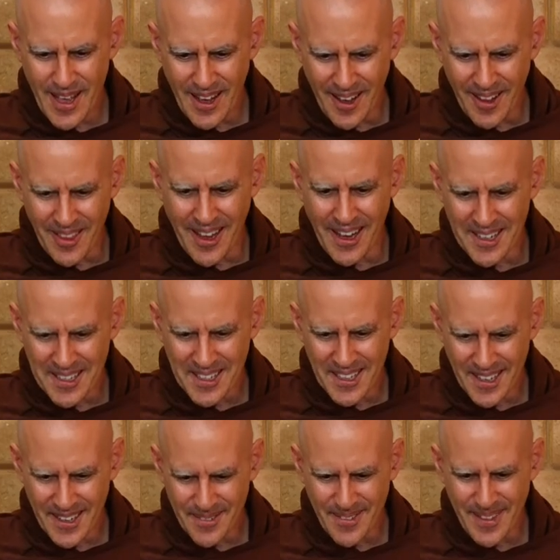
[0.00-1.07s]
a lot
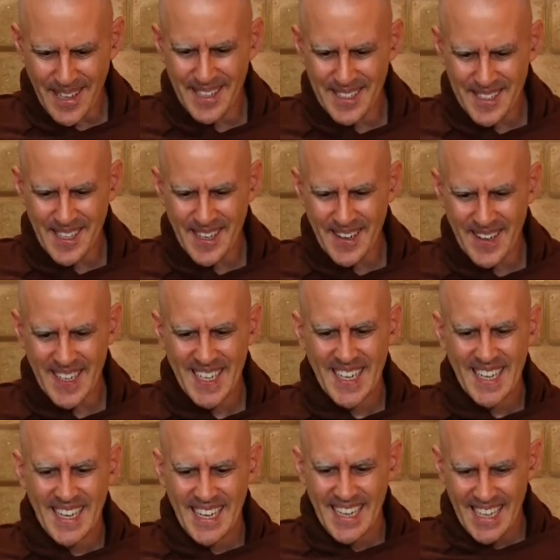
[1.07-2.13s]
of things here.
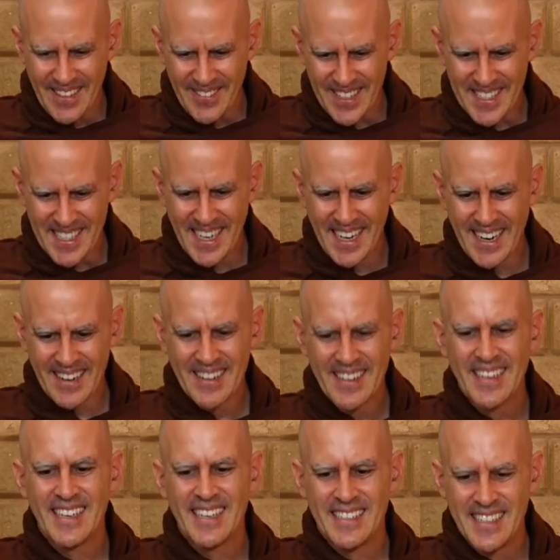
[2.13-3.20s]
If it's here,
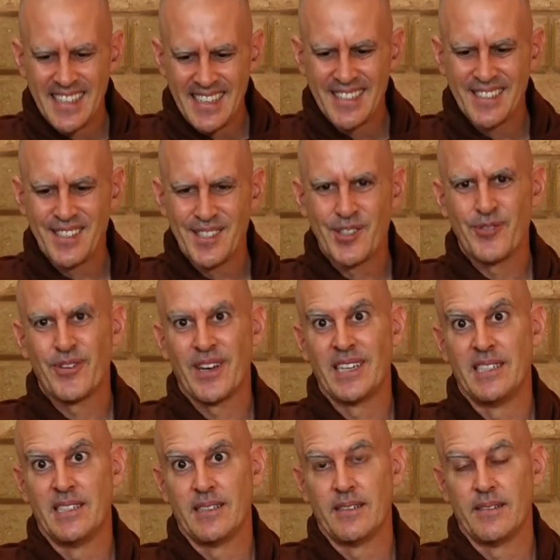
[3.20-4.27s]
it's easy to
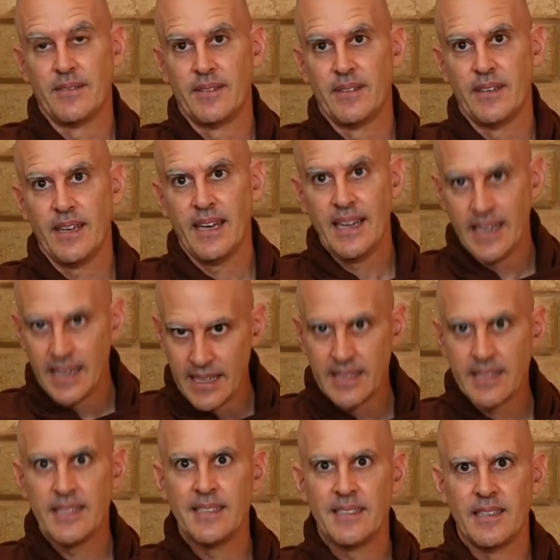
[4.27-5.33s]
find. And it
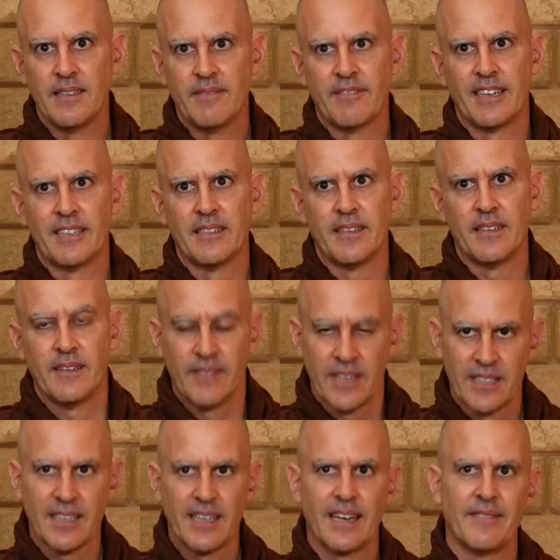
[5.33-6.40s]
is easy to find.
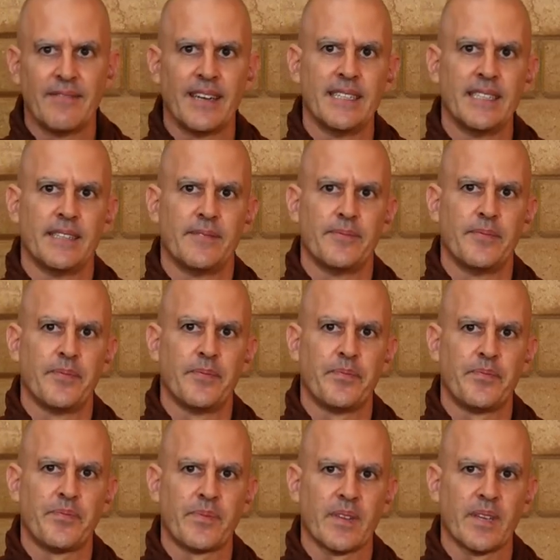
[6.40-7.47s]
Eventually I find it.
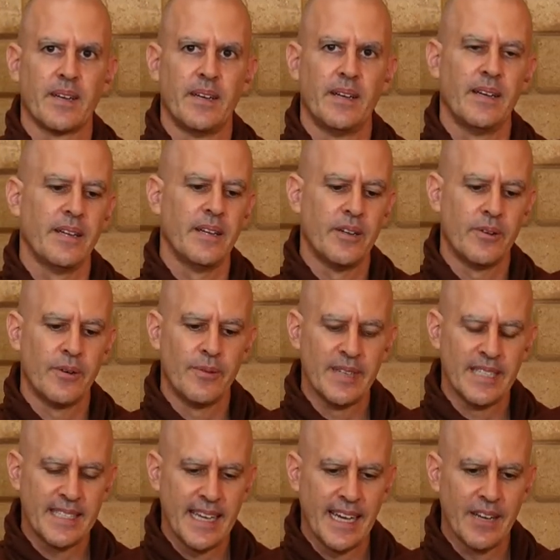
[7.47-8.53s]
You know, when we
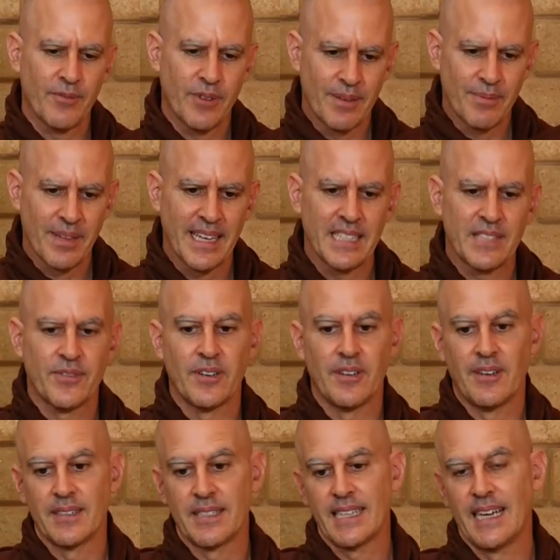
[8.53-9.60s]
stay in one place for a
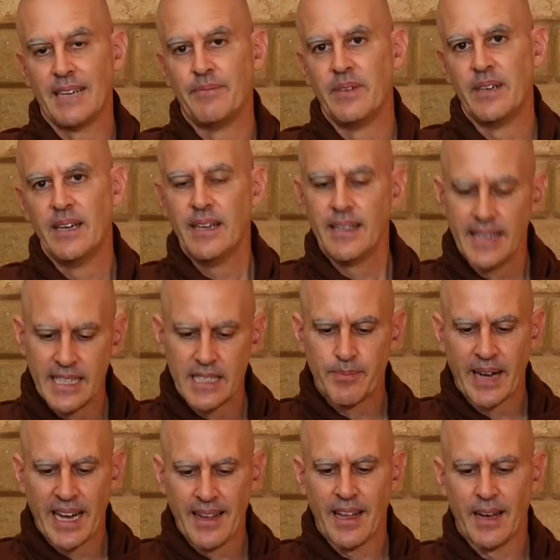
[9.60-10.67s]
long time, things
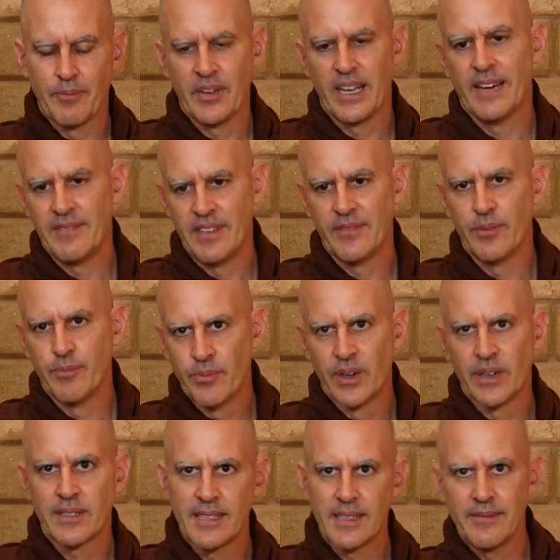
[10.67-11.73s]
pile up. We have different
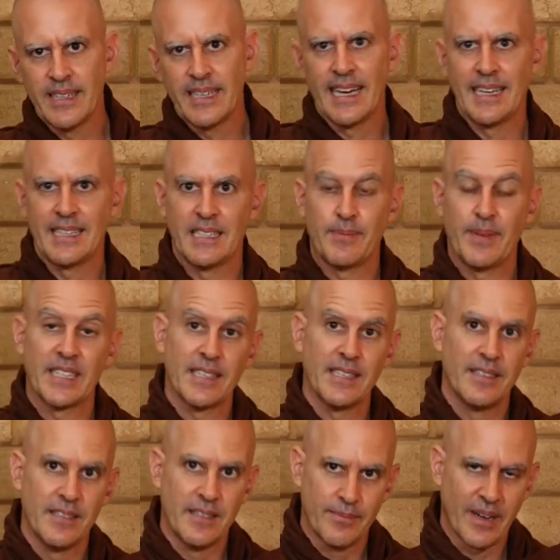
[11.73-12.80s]
books that we get, especially
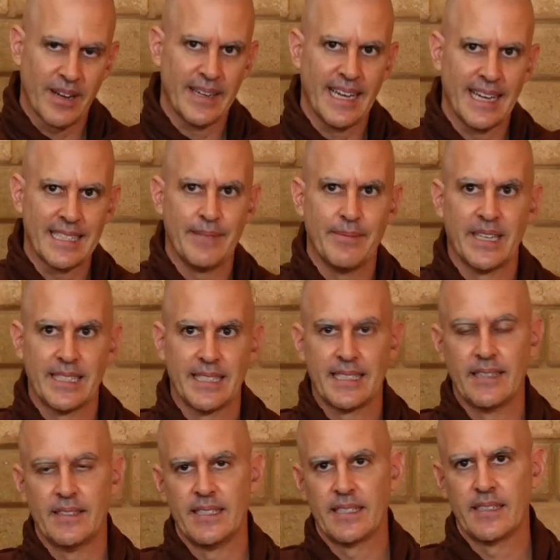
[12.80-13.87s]
in the Pariyati
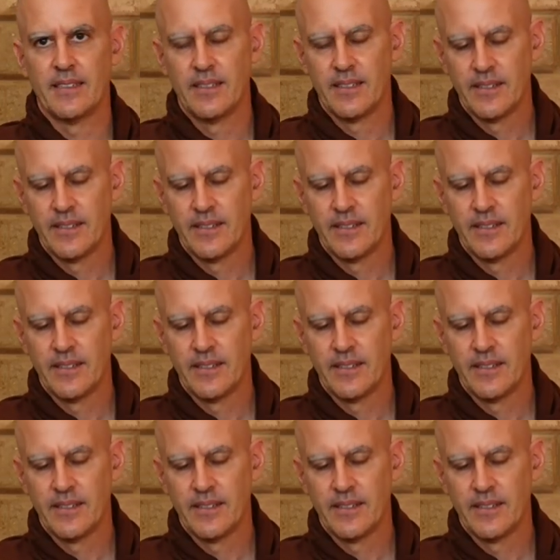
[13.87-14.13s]
monasteries.